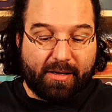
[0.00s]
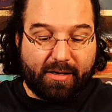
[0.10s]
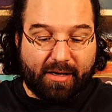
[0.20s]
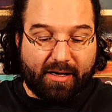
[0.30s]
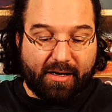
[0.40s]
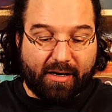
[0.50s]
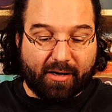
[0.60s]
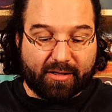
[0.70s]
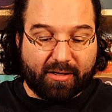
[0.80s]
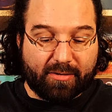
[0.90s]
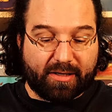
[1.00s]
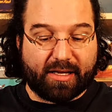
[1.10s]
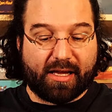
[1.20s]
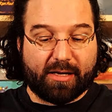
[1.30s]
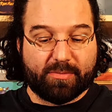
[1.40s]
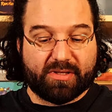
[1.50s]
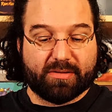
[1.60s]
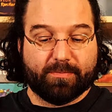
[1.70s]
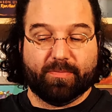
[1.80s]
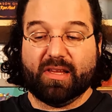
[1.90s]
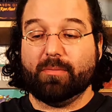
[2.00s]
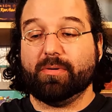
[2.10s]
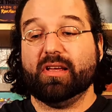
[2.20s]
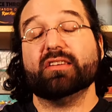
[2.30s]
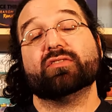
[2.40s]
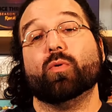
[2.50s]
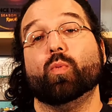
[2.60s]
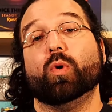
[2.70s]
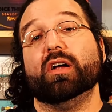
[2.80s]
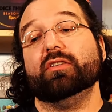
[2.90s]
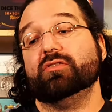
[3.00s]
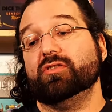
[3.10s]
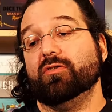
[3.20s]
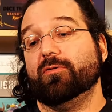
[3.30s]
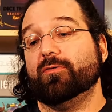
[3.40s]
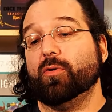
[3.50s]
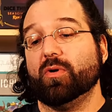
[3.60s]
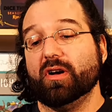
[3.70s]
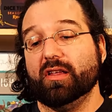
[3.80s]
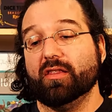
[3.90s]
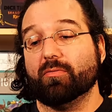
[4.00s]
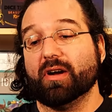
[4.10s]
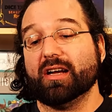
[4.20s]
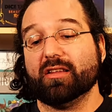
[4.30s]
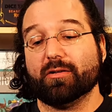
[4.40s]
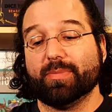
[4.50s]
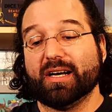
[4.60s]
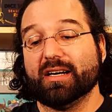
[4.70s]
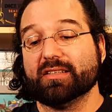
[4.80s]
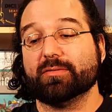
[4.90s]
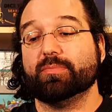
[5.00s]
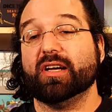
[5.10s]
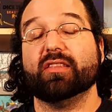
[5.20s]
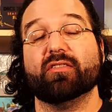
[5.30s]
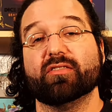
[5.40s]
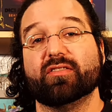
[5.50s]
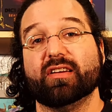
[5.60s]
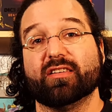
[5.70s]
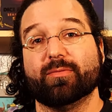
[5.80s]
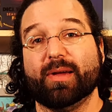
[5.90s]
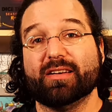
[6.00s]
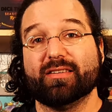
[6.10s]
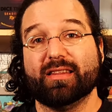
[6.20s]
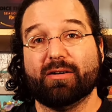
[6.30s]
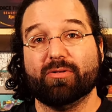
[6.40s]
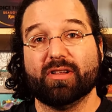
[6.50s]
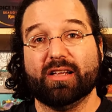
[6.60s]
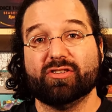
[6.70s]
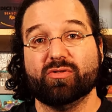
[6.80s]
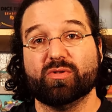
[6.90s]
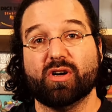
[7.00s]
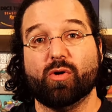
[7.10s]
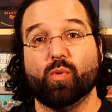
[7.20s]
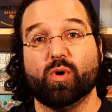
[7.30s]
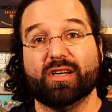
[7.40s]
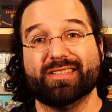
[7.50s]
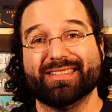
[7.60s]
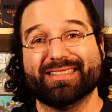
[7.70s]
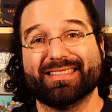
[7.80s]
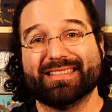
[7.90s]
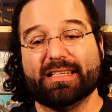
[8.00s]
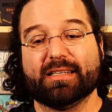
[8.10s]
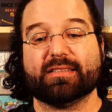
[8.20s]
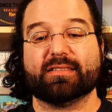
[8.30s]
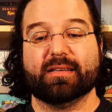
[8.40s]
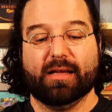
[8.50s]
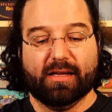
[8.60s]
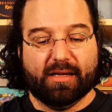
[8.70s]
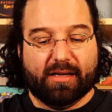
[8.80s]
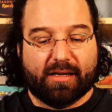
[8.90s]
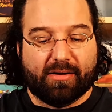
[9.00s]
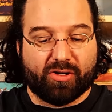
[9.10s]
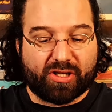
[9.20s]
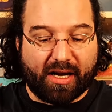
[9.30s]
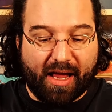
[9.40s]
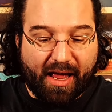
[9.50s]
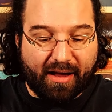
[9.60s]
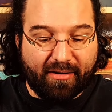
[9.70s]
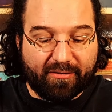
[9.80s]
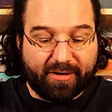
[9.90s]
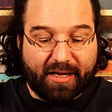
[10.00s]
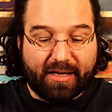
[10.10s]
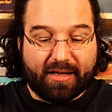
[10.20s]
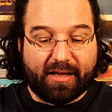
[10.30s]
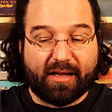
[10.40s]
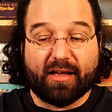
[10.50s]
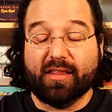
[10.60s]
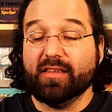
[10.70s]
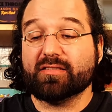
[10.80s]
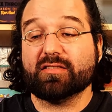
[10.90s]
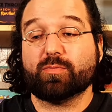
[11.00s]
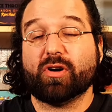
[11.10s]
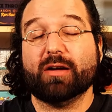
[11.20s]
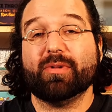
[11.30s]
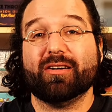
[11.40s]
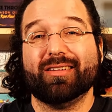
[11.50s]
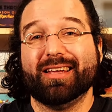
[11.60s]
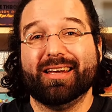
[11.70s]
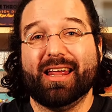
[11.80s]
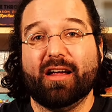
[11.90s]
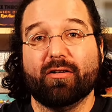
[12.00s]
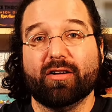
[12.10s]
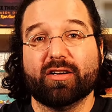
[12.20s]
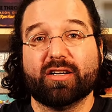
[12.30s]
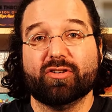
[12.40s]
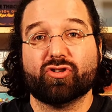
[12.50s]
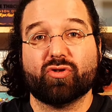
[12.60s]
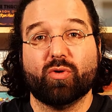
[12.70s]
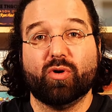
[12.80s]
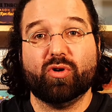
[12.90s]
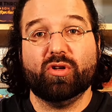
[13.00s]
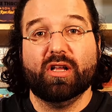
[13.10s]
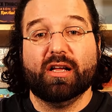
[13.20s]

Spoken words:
and Arcona Games. It plays 1 to 4 in the regular box, but there is the expansion that will let you go 1 to 6, which I have. This is primarily an area control